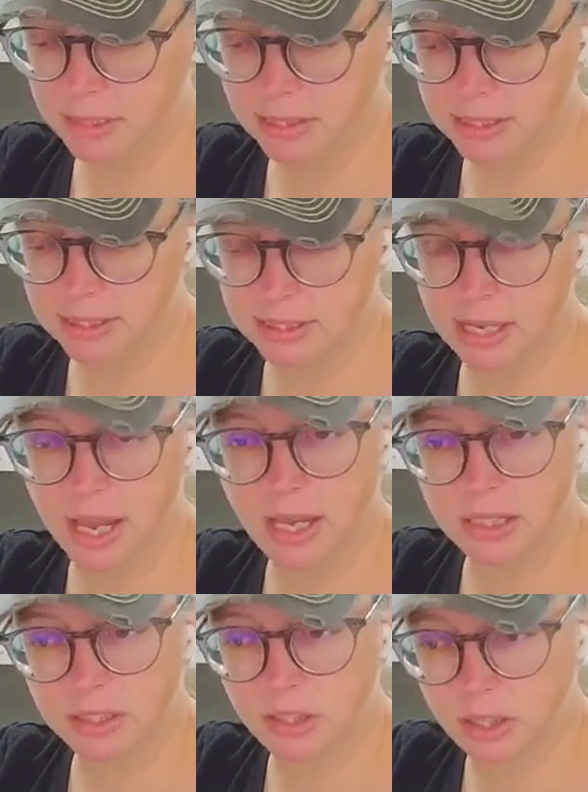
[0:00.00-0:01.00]
as a
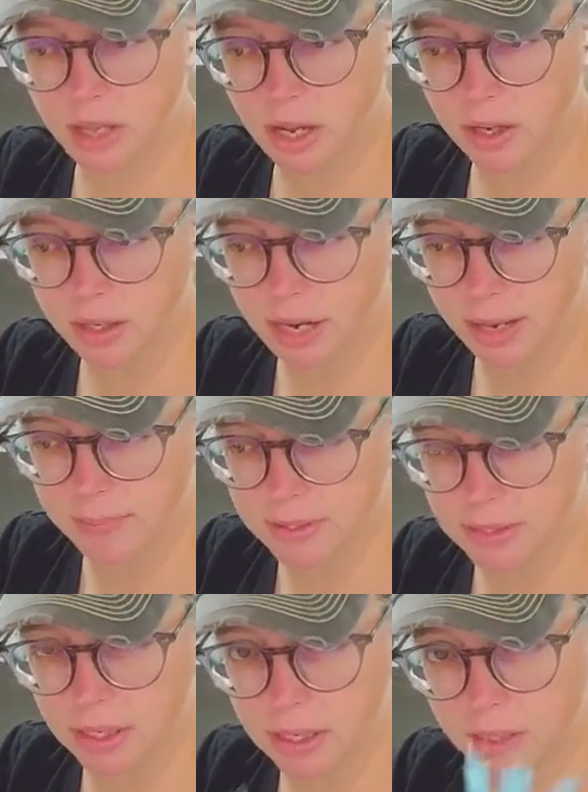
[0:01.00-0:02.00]
set on
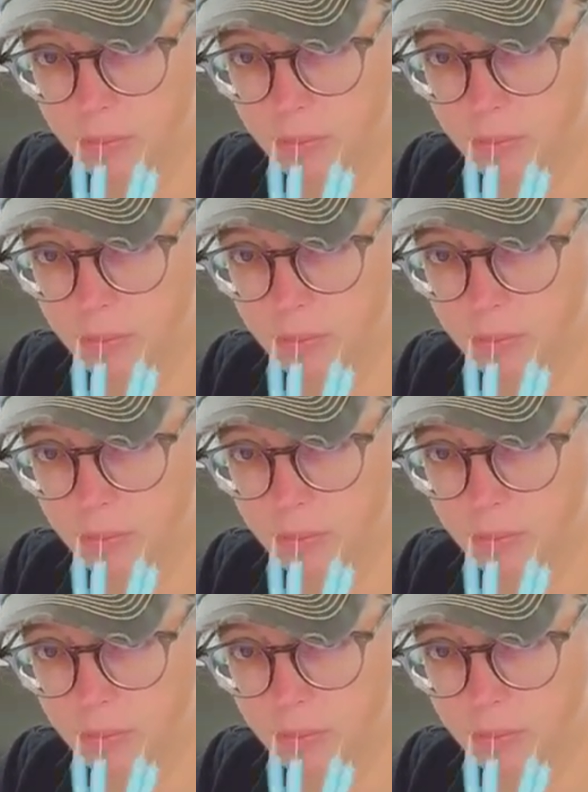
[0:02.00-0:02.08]
Amazon,